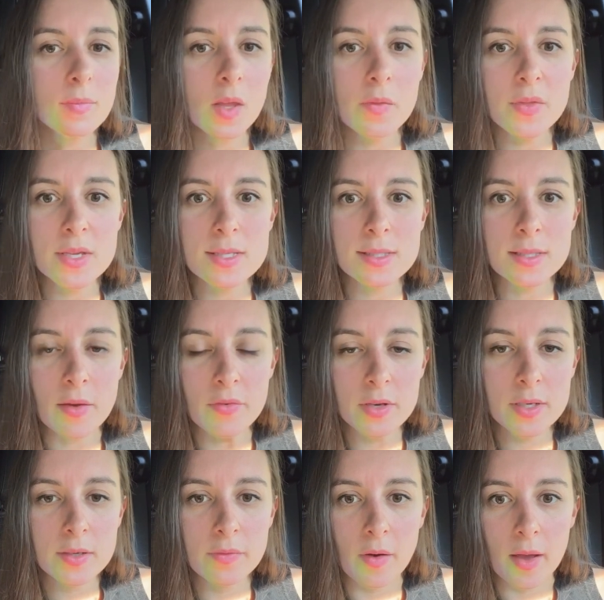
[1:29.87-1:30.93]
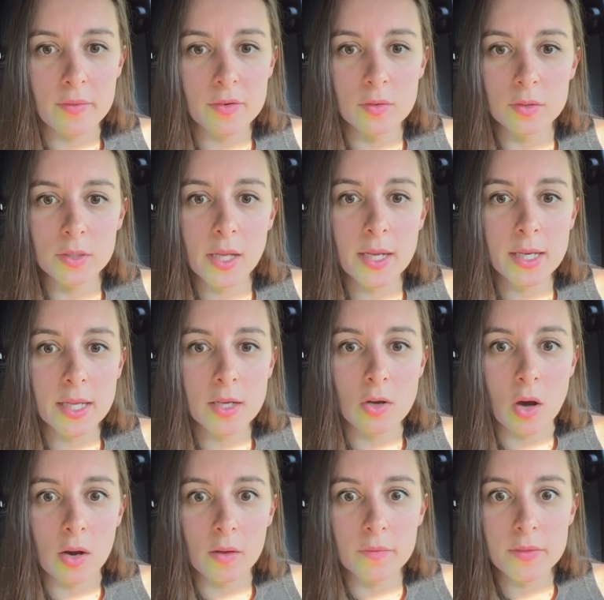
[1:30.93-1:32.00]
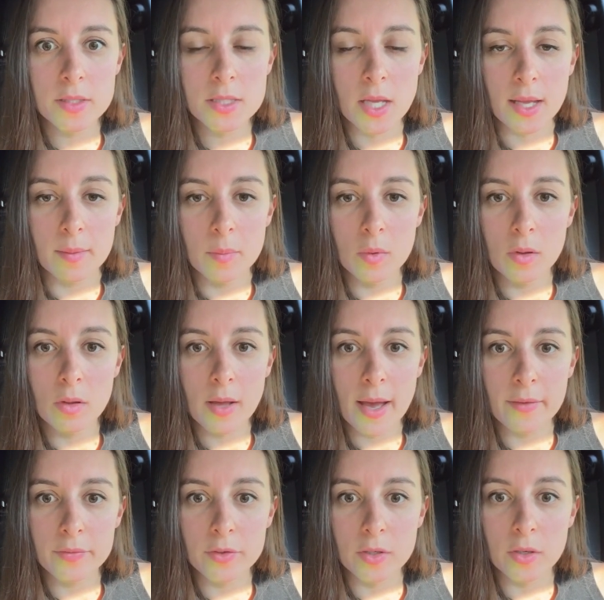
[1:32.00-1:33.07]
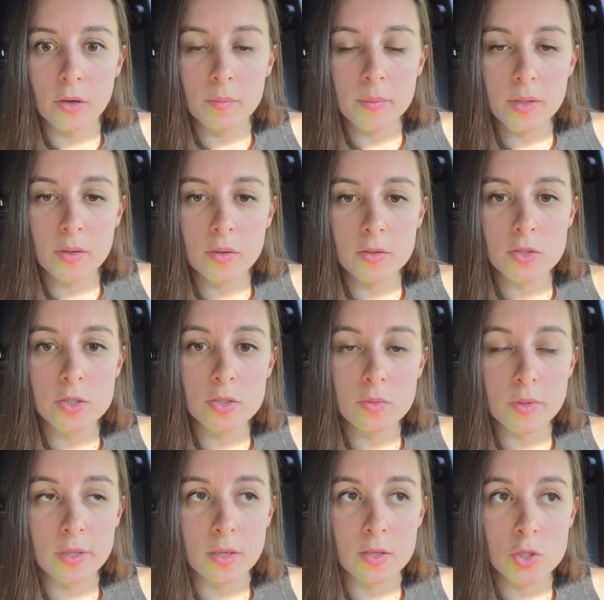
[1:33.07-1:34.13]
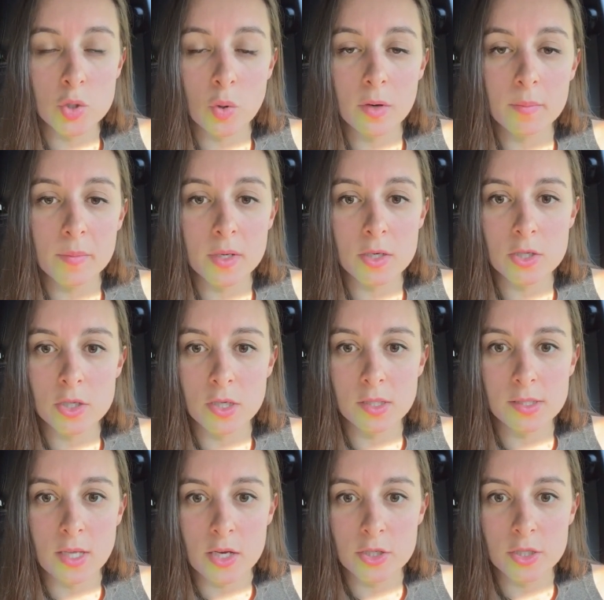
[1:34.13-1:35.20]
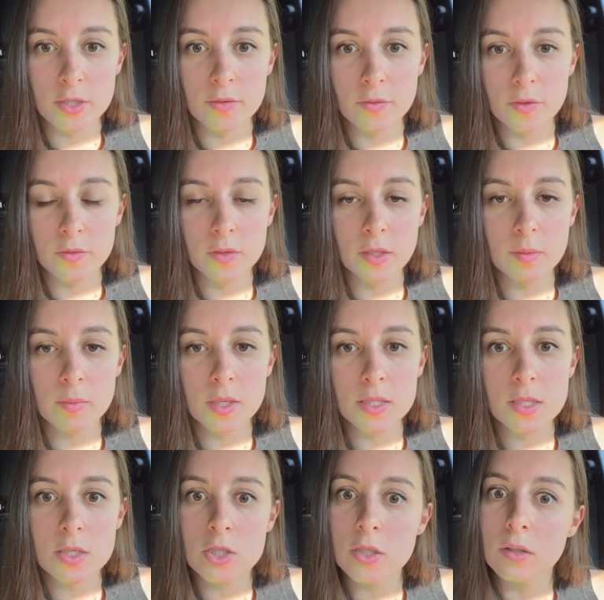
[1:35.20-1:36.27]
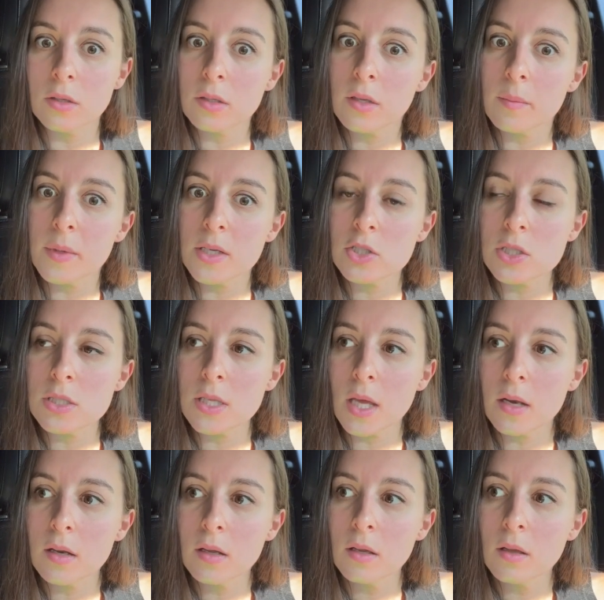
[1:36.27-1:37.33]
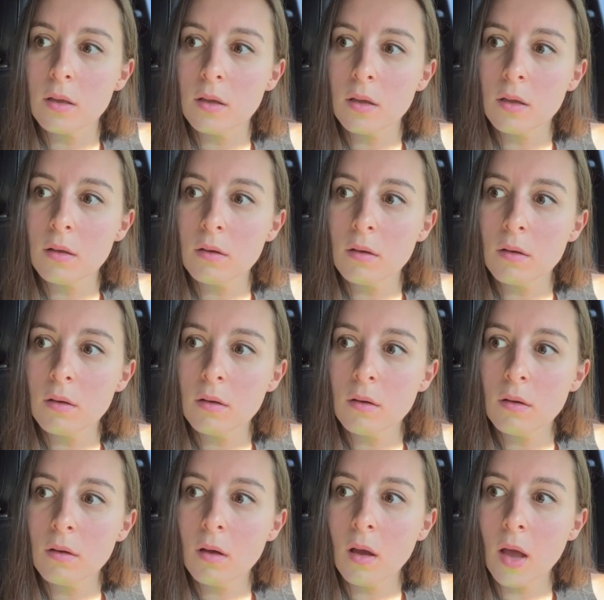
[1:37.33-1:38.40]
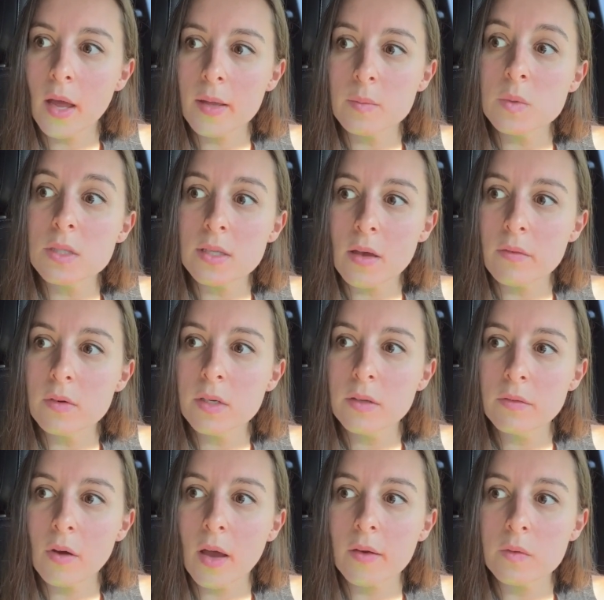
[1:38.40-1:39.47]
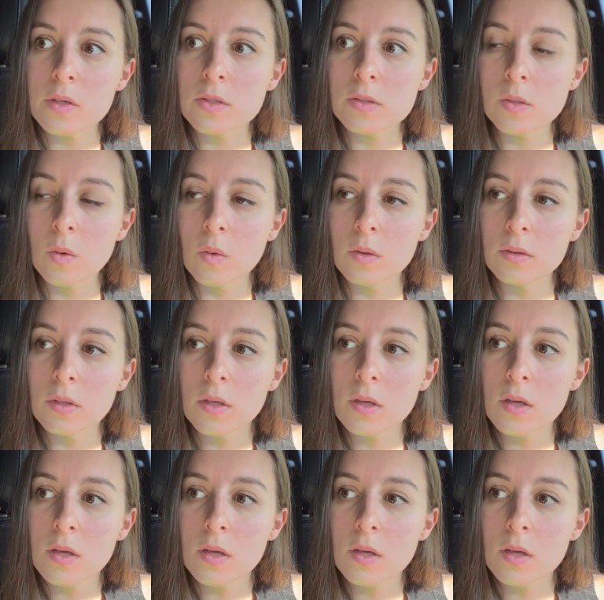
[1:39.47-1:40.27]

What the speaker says: this 75-year-old lady got off the table after me just doing a short miniature session of 15 minutes. And she looked at me and she said, "I am 75 years old.